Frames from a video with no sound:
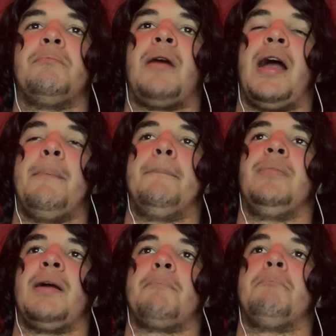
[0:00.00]
my
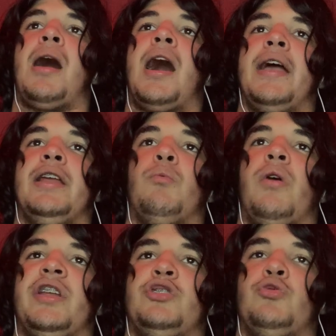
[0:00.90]
like mind
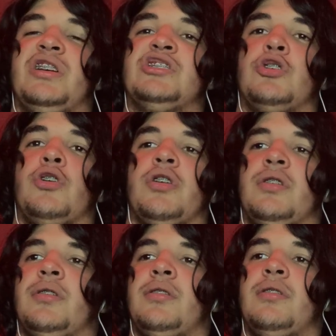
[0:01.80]
wanted to exert
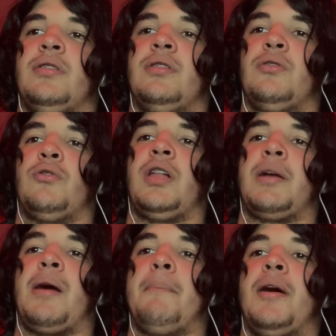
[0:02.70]
or
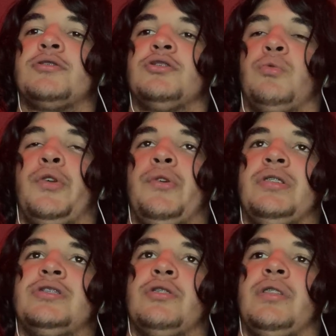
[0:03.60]
like my muscles wanted to
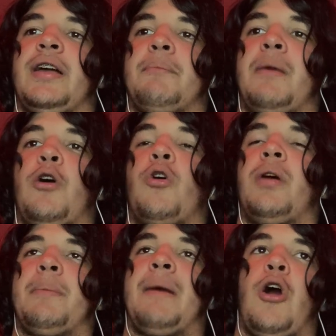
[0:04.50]
exert like my or
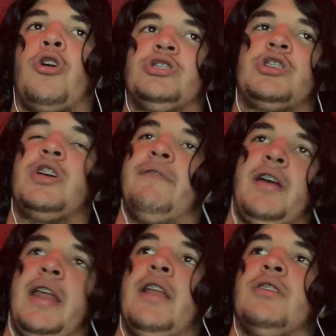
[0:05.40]
like my heart just couldn't
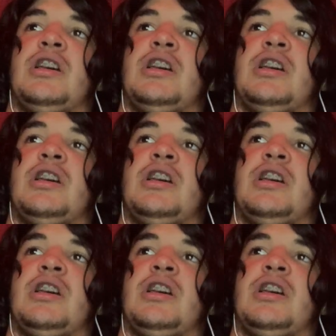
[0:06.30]
fucking handle it.